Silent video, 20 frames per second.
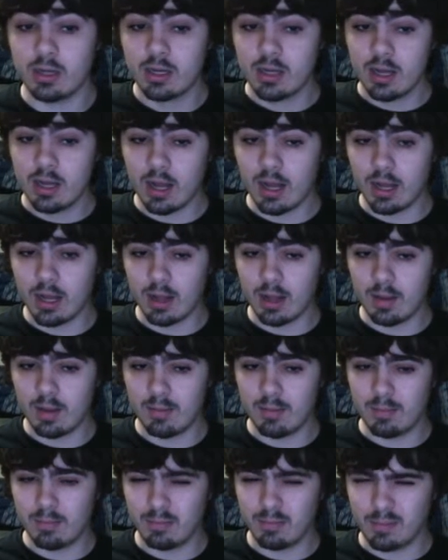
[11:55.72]

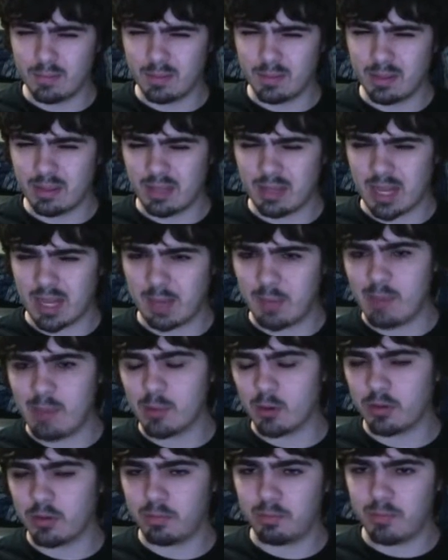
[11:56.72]
Like
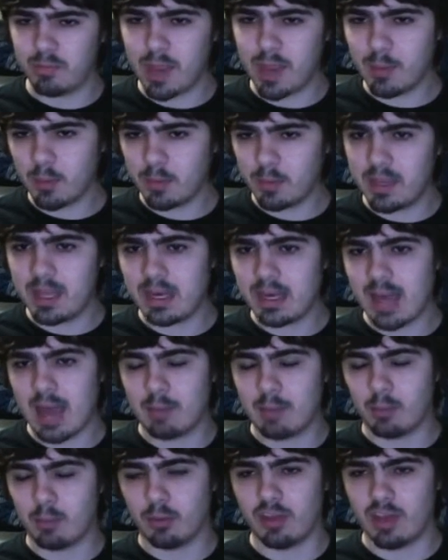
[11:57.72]
Paper Pete and
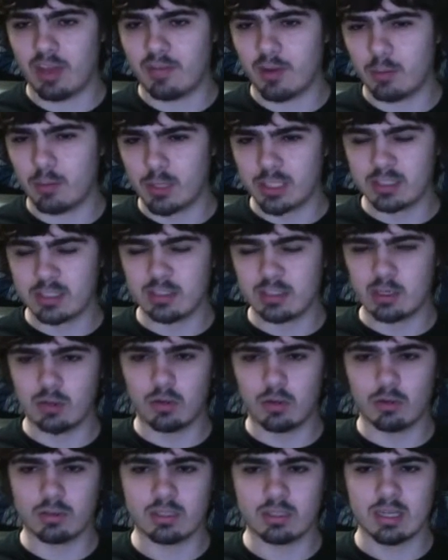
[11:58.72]
Apple Thief, I would consider
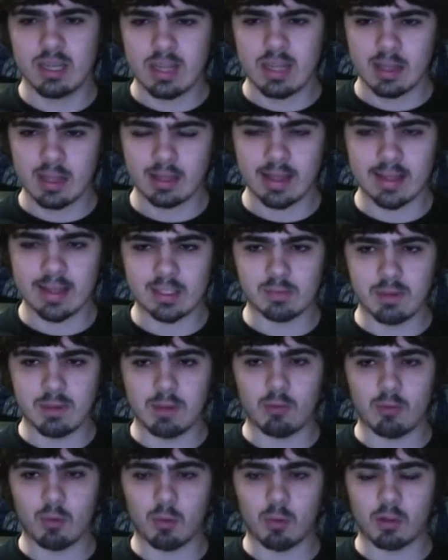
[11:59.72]
those less
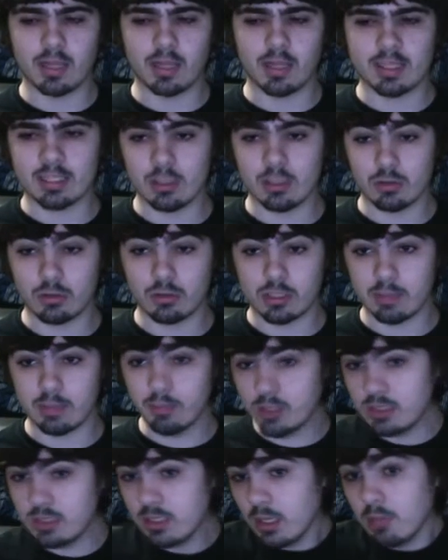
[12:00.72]
memorable, interesting,
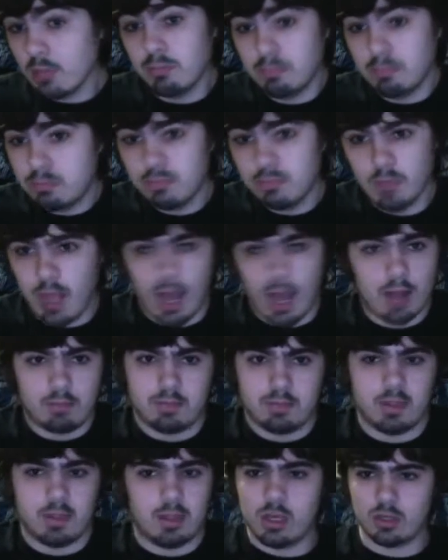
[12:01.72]
but still
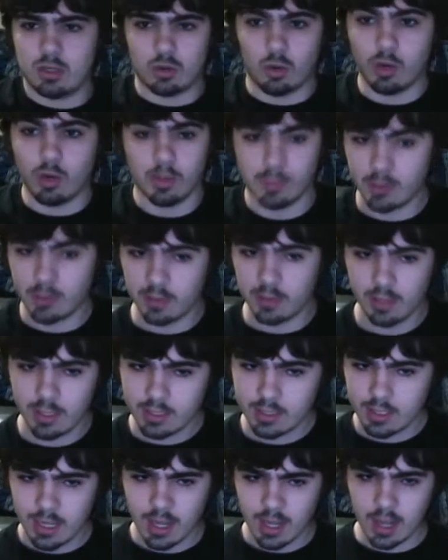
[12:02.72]
enjoyable.
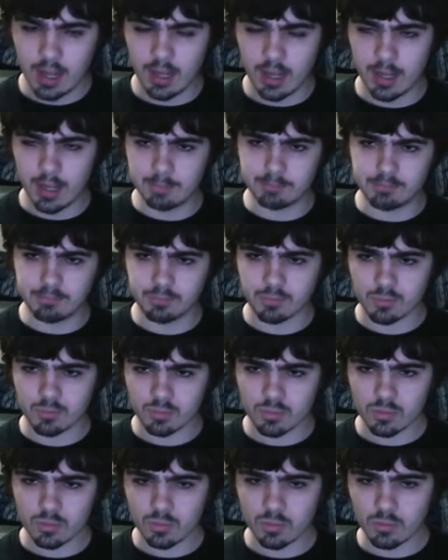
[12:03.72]
I
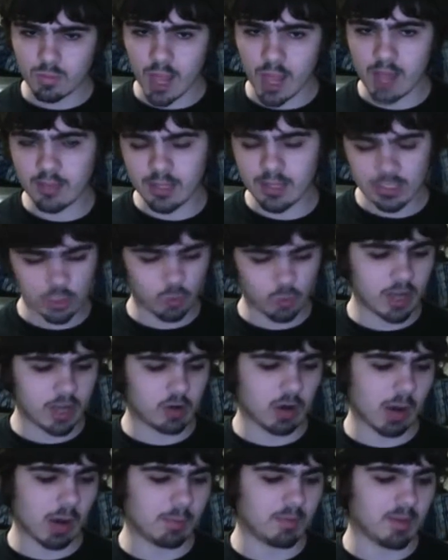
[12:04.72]
think it's a great
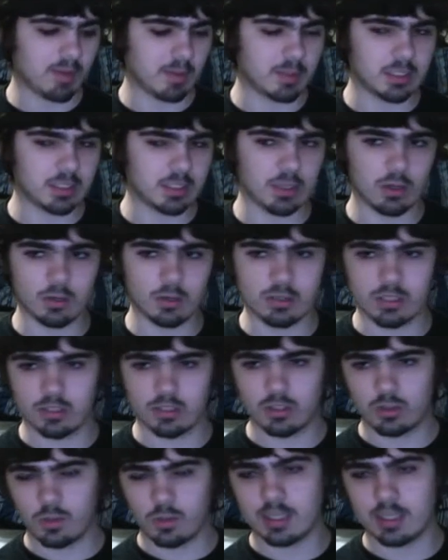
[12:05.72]
crop of episodes. There's
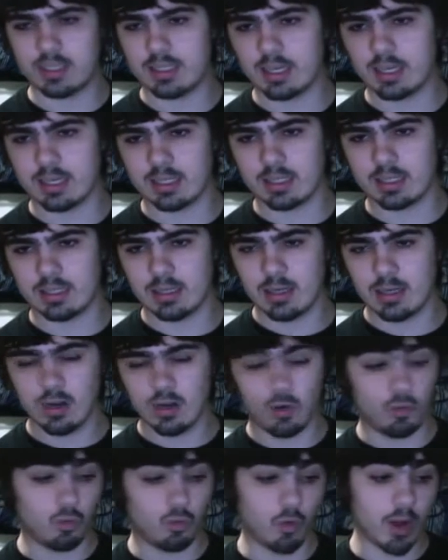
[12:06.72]
26
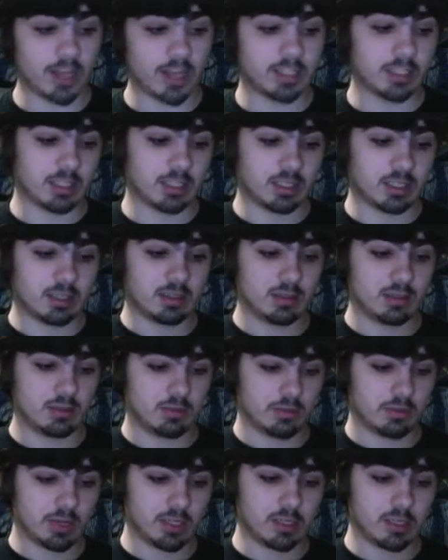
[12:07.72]
righteous
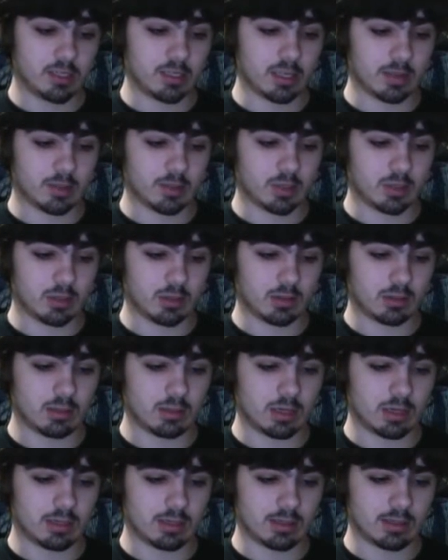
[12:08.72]
episodes,
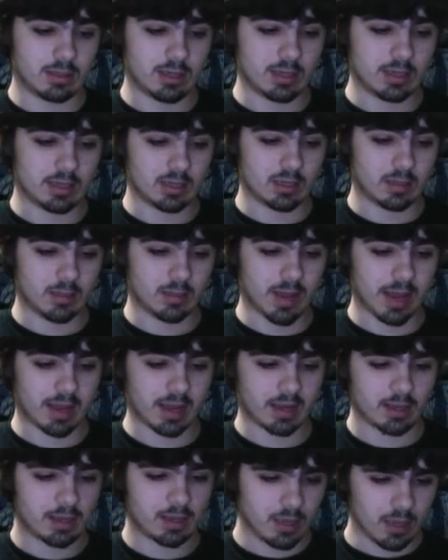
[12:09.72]
as it says on the
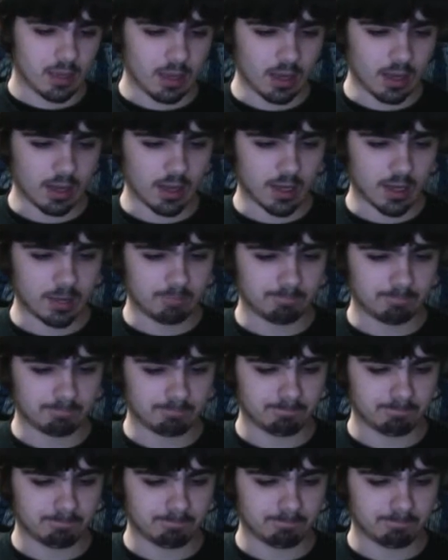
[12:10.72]
back. And